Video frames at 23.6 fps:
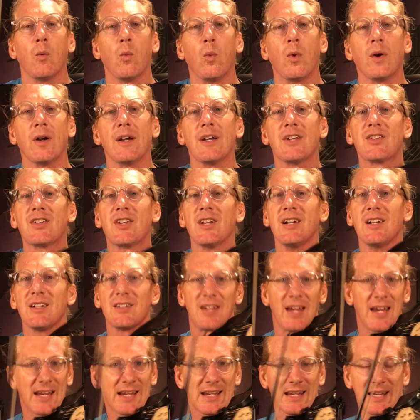where instead of
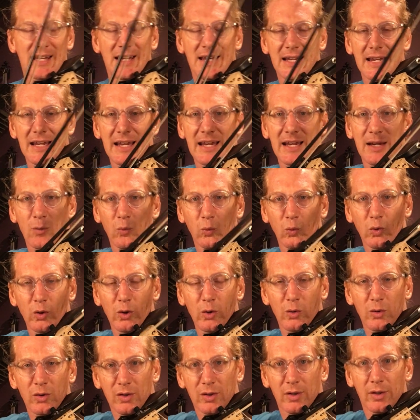taking a
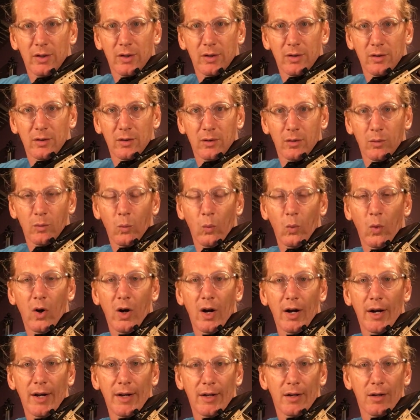root 1
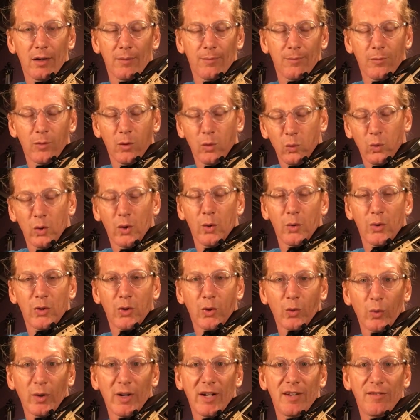or
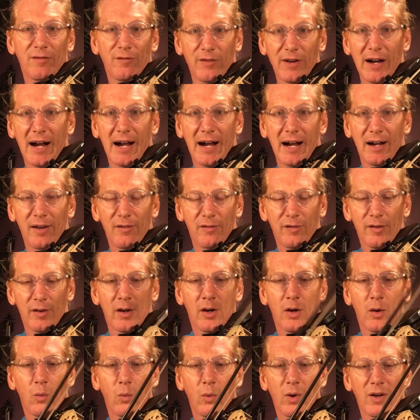root 3, 5,
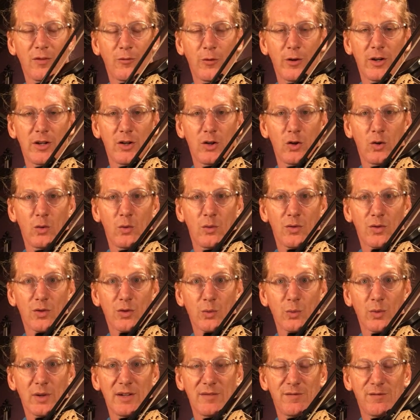what if we do
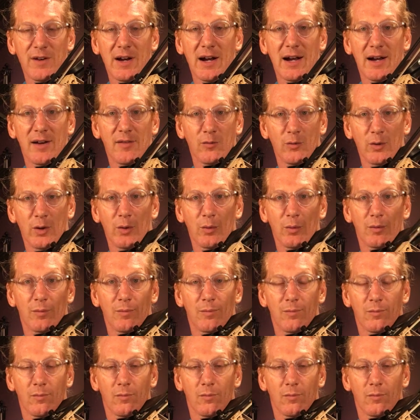3, 5 root?